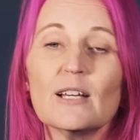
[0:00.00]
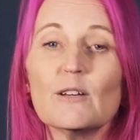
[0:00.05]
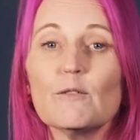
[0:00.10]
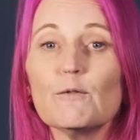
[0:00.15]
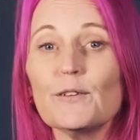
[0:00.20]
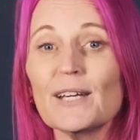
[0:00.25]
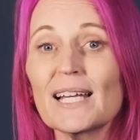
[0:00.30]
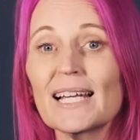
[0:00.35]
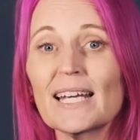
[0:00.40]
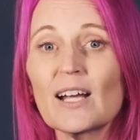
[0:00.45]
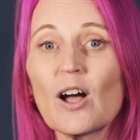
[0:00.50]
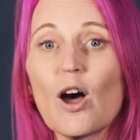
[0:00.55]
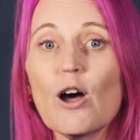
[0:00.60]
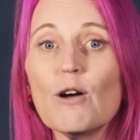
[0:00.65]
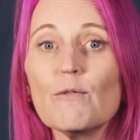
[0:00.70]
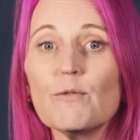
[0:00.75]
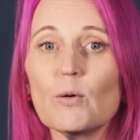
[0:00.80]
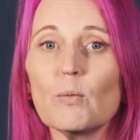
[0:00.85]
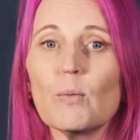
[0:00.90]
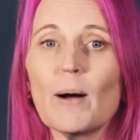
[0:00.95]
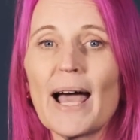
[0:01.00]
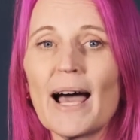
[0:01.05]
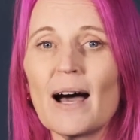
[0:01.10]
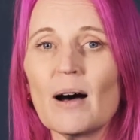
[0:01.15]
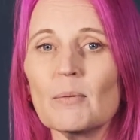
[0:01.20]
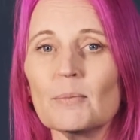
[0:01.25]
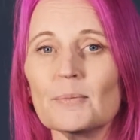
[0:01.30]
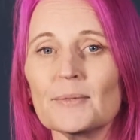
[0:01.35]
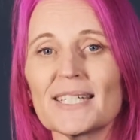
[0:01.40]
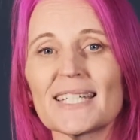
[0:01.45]
Feeling
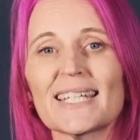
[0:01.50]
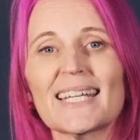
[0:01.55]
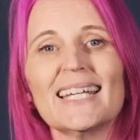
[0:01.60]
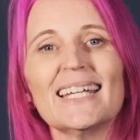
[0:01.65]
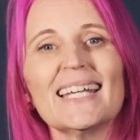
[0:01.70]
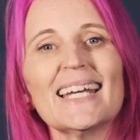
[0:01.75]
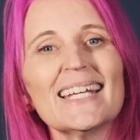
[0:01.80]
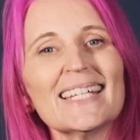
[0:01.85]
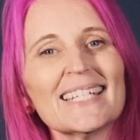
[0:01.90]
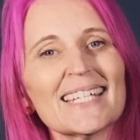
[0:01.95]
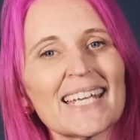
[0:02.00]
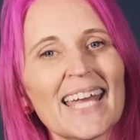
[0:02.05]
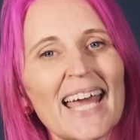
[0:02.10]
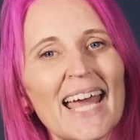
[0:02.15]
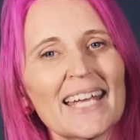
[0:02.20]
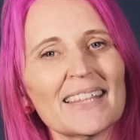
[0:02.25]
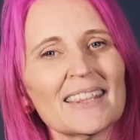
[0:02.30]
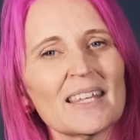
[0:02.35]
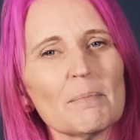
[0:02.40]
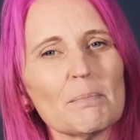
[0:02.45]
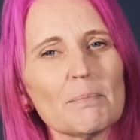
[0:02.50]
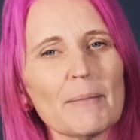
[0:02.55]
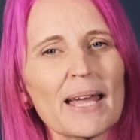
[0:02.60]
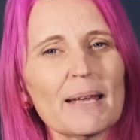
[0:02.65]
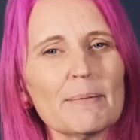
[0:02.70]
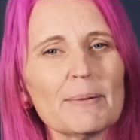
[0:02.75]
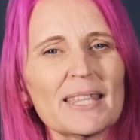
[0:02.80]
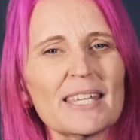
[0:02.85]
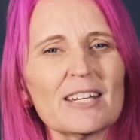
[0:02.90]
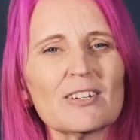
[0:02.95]
overwhelmed can indicate that
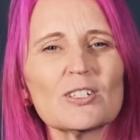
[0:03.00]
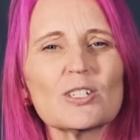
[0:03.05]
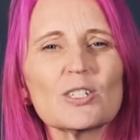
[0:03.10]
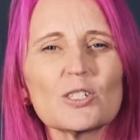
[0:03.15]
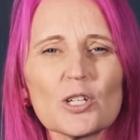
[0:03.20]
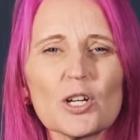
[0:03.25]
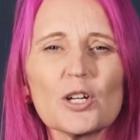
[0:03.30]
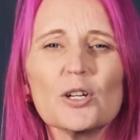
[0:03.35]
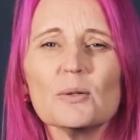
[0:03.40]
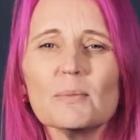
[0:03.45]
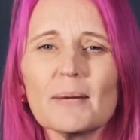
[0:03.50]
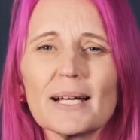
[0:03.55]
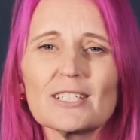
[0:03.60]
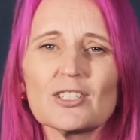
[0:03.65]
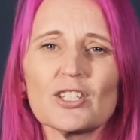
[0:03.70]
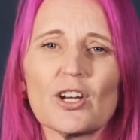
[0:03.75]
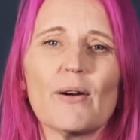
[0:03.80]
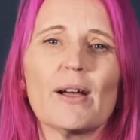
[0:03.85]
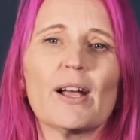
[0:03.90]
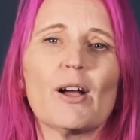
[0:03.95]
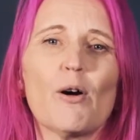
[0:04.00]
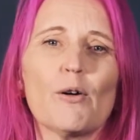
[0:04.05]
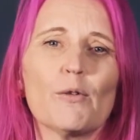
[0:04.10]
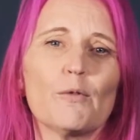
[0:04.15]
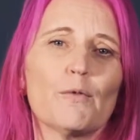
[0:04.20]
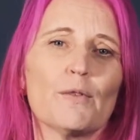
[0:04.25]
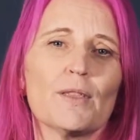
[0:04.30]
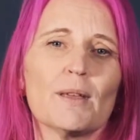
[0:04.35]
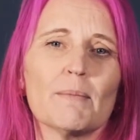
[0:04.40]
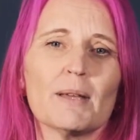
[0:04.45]
maybe there is too much going on
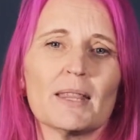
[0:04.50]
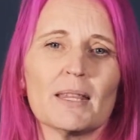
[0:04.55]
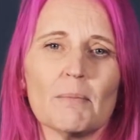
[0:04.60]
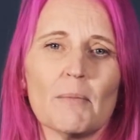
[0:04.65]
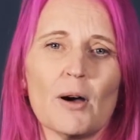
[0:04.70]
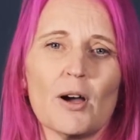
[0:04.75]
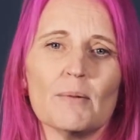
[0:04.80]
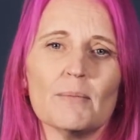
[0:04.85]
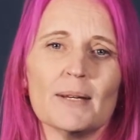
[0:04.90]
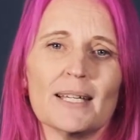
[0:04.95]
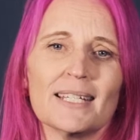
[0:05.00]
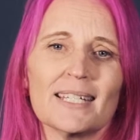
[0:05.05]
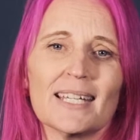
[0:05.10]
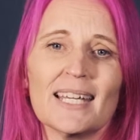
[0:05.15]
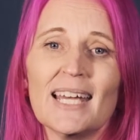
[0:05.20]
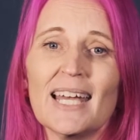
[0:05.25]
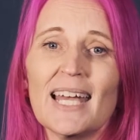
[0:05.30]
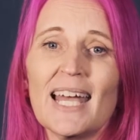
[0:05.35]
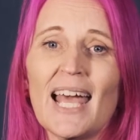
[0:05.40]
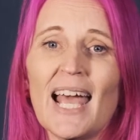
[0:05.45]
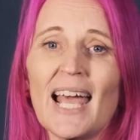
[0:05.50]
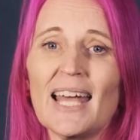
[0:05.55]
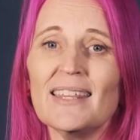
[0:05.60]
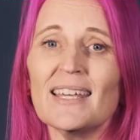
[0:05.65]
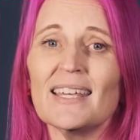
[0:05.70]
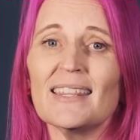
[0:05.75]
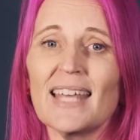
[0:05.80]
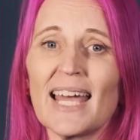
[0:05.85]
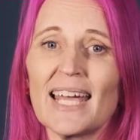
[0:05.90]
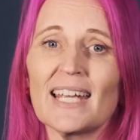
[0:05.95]
for them at the moment and
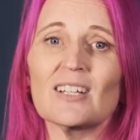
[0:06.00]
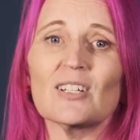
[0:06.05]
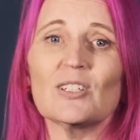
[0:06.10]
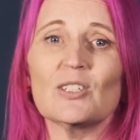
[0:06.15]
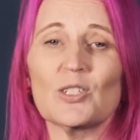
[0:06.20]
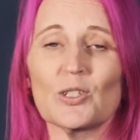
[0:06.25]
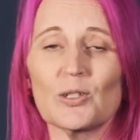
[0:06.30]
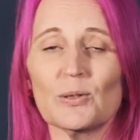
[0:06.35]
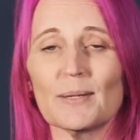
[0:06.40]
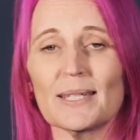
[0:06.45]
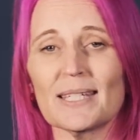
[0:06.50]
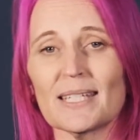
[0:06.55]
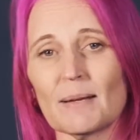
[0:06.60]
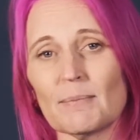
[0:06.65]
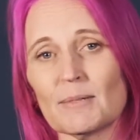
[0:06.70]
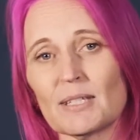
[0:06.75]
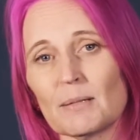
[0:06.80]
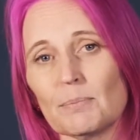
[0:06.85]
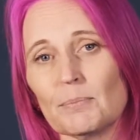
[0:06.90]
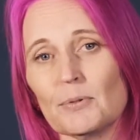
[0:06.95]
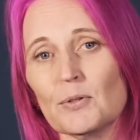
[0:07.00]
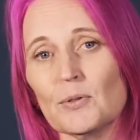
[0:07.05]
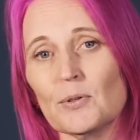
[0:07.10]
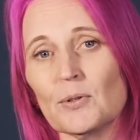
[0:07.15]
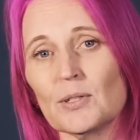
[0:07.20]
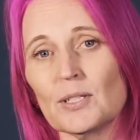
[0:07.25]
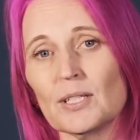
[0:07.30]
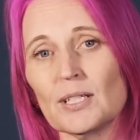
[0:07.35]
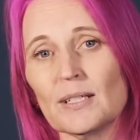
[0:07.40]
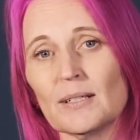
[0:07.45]
that they could do with some
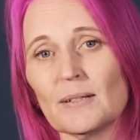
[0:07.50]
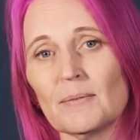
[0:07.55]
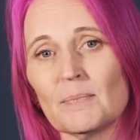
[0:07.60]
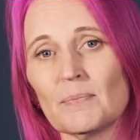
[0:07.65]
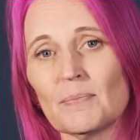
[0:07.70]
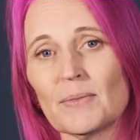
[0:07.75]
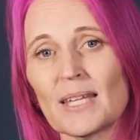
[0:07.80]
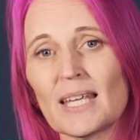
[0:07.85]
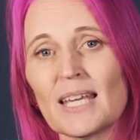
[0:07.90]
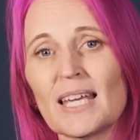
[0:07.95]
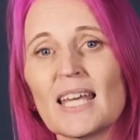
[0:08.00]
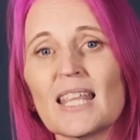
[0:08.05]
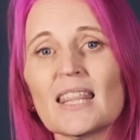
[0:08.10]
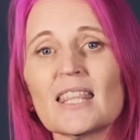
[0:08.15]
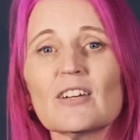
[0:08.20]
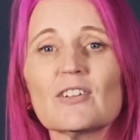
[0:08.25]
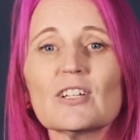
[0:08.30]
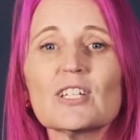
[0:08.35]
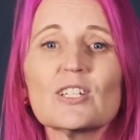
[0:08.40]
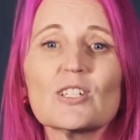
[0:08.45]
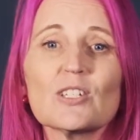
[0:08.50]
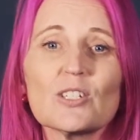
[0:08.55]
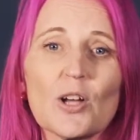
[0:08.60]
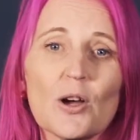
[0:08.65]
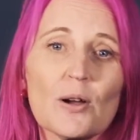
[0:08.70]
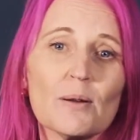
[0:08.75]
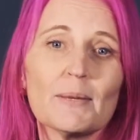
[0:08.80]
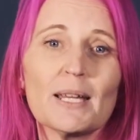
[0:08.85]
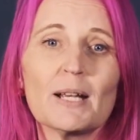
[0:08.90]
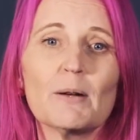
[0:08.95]
support. There are
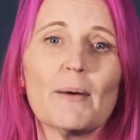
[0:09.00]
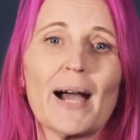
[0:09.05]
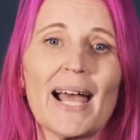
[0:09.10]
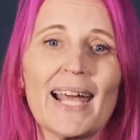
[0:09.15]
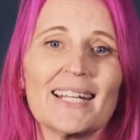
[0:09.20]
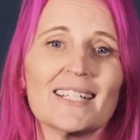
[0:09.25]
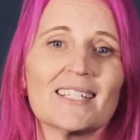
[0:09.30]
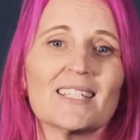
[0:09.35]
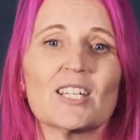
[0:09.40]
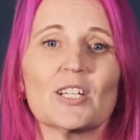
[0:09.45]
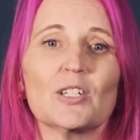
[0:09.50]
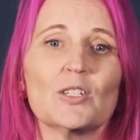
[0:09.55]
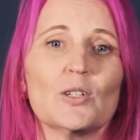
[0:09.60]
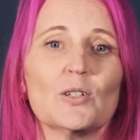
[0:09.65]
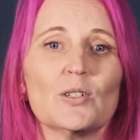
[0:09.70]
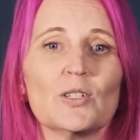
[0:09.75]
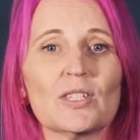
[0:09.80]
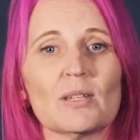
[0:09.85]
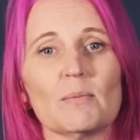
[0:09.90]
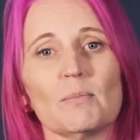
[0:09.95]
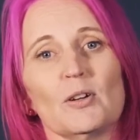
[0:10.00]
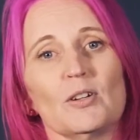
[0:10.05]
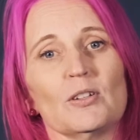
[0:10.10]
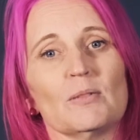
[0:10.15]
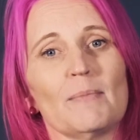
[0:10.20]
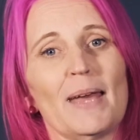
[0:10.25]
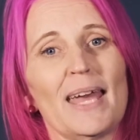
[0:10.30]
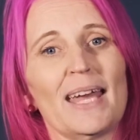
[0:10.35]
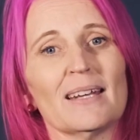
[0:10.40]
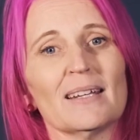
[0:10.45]
so many ways to use the mood
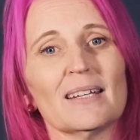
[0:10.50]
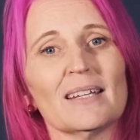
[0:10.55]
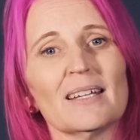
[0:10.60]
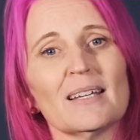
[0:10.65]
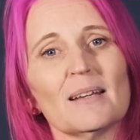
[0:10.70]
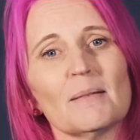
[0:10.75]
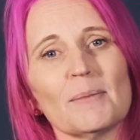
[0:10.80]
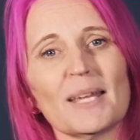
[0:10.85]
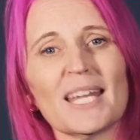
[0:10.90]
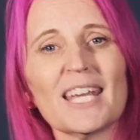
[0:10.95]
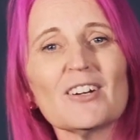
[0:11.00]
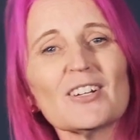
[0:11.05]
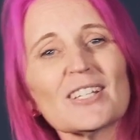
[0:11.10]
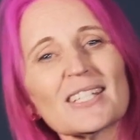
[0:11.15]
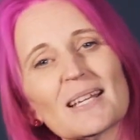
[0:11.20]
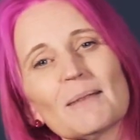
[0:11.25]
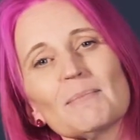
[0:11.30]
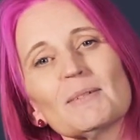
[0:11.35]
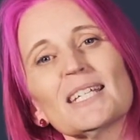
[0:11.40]
mat, but here are some